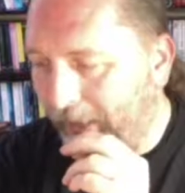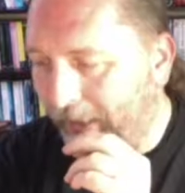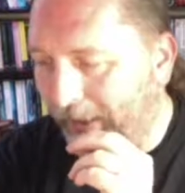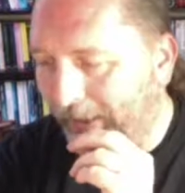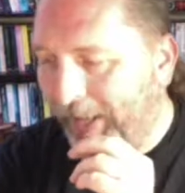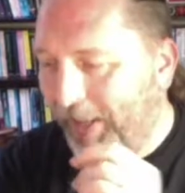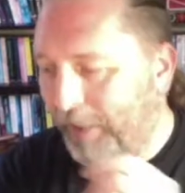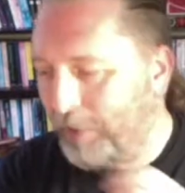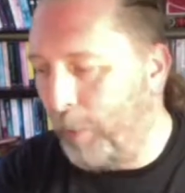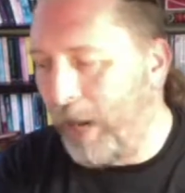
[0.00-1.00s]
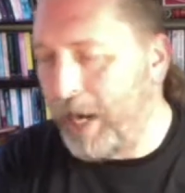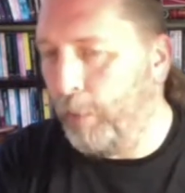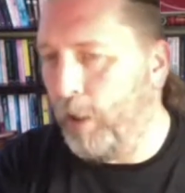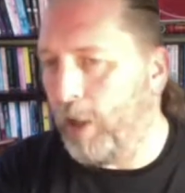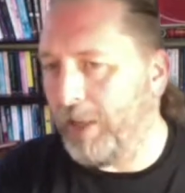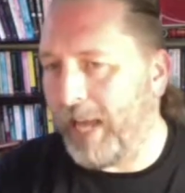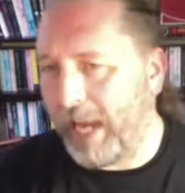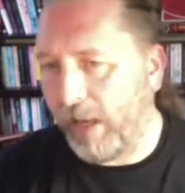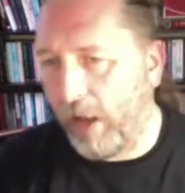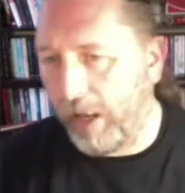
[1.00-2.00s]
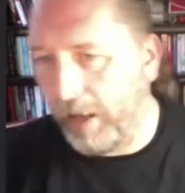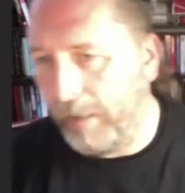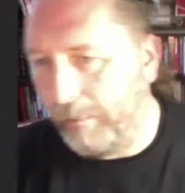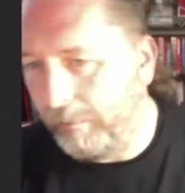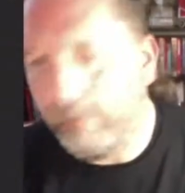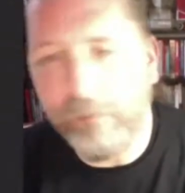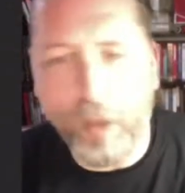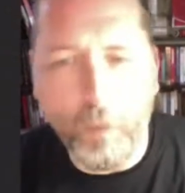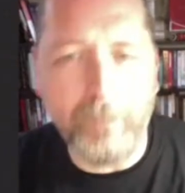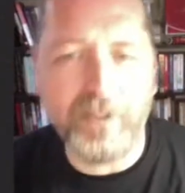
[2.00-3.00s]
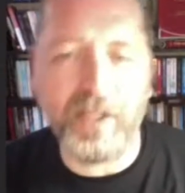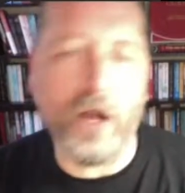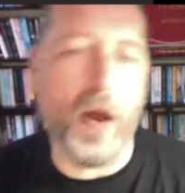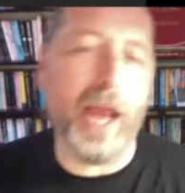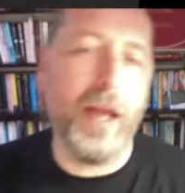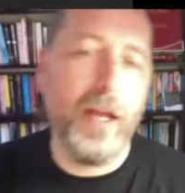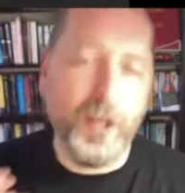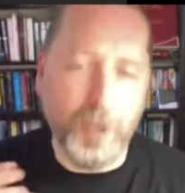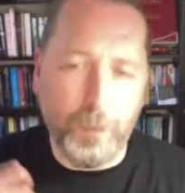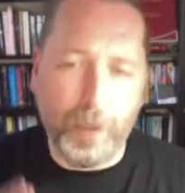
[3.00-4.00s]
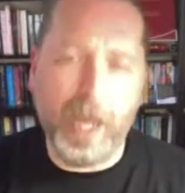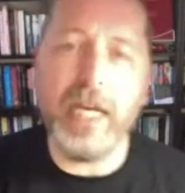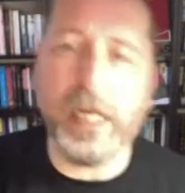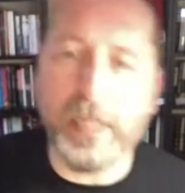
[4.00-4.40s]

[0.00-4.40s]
because the way it worked, they had like a website. You play your